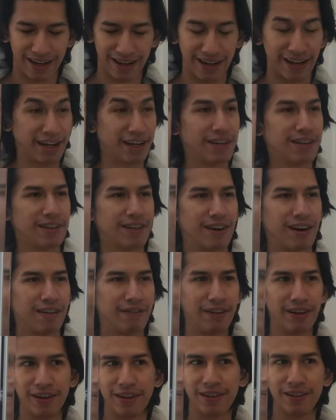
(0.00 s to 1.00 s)
I'm going to start off
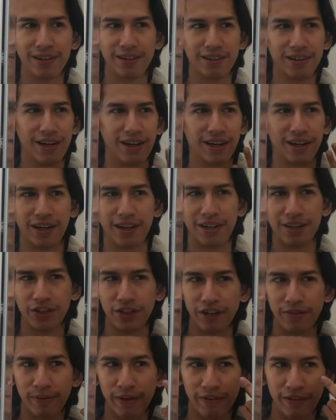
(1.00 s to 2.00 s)
here. I'm going to
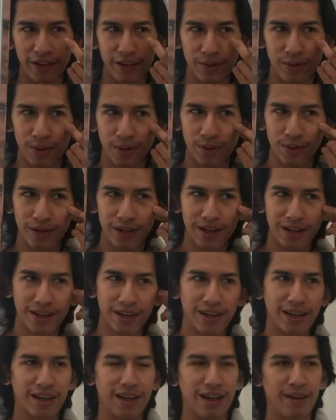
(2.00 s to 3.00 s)
shave my face real quick.
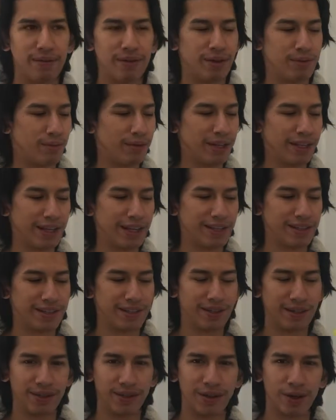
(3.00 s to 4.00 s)
I've been really
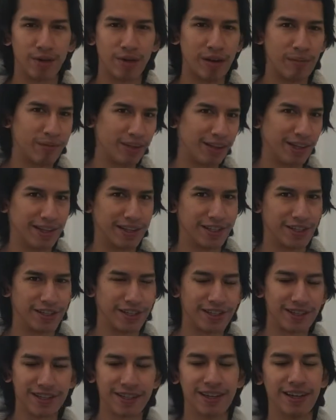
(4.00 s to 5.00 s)
into cream
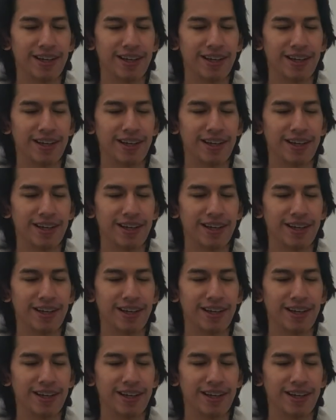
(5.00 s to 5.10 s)
cleansers.